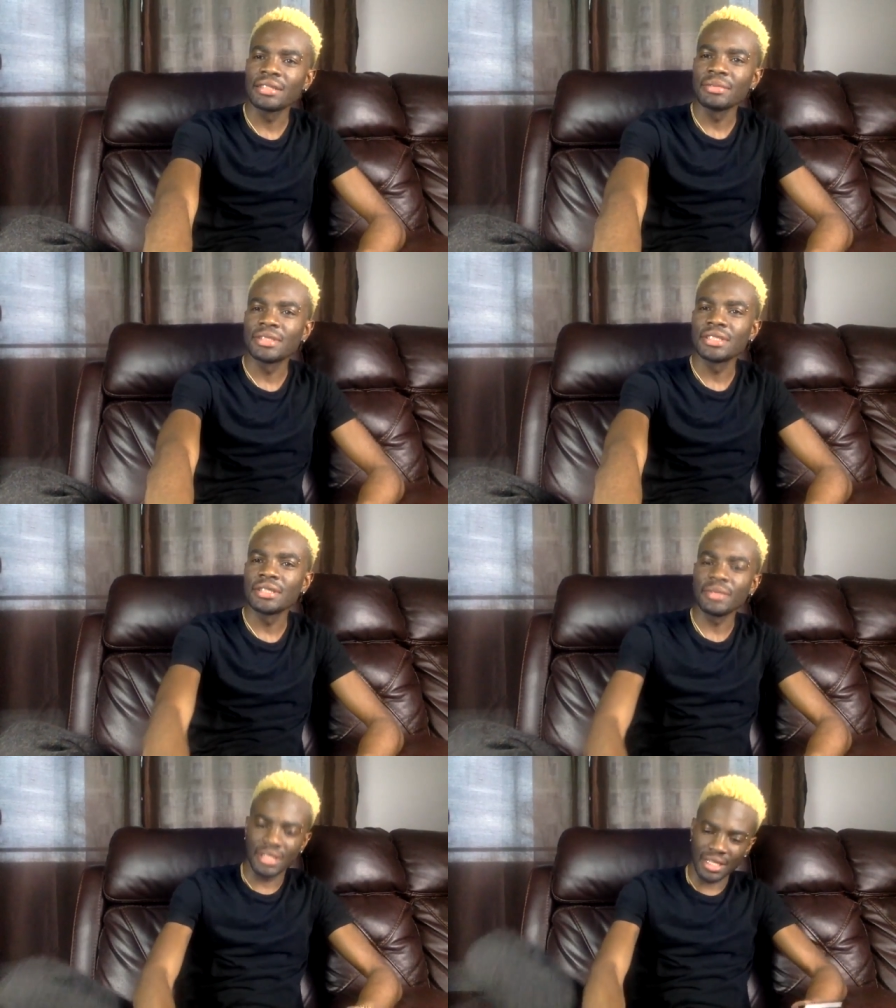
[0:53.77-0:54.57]
Let me
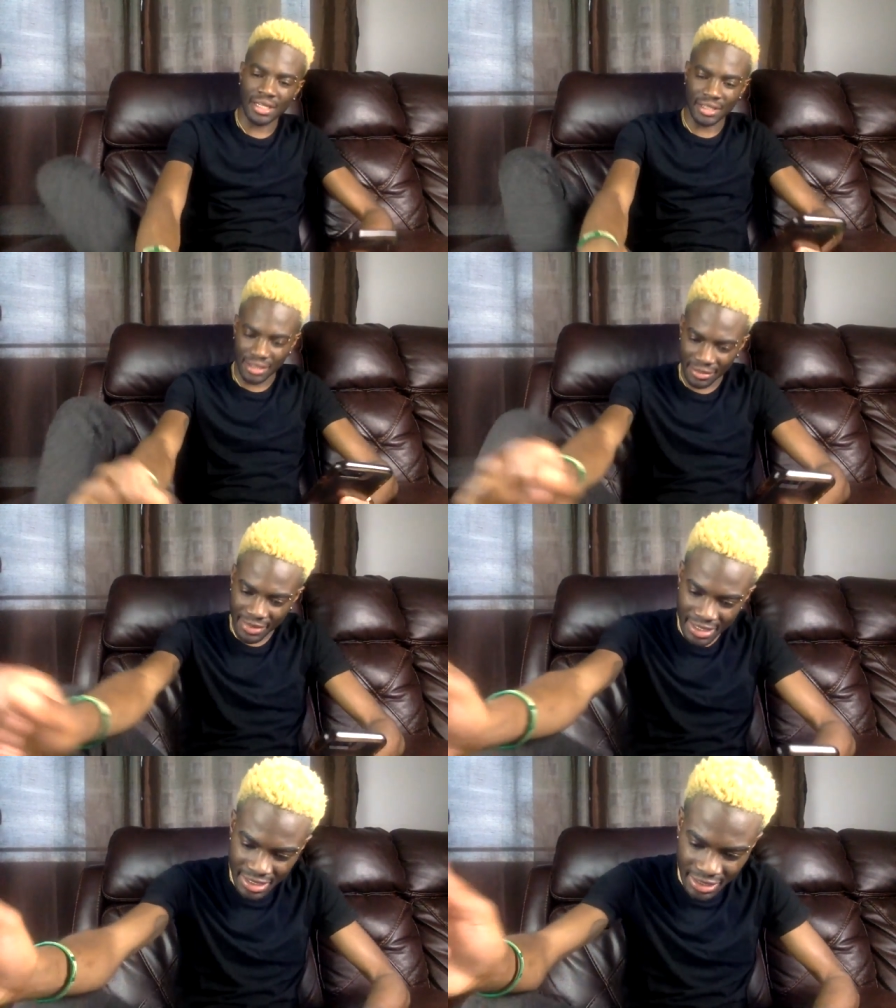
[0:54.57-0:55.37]
see. Me can.
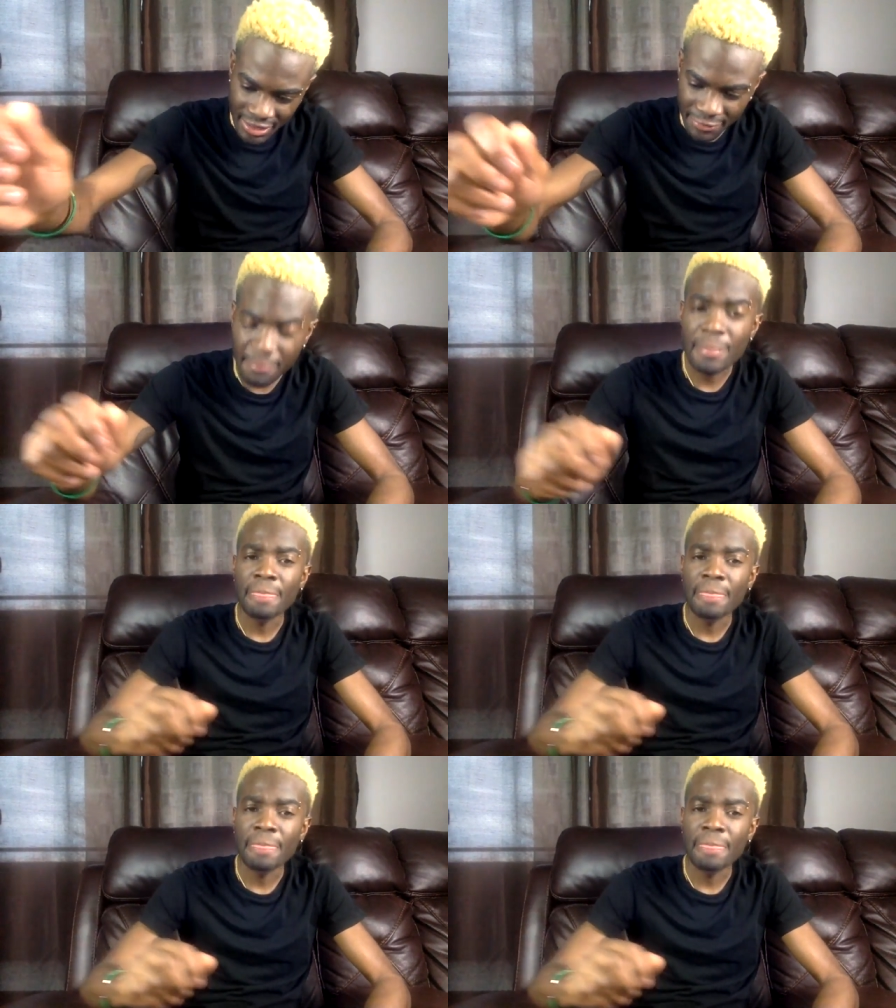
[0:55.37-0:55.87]
My second.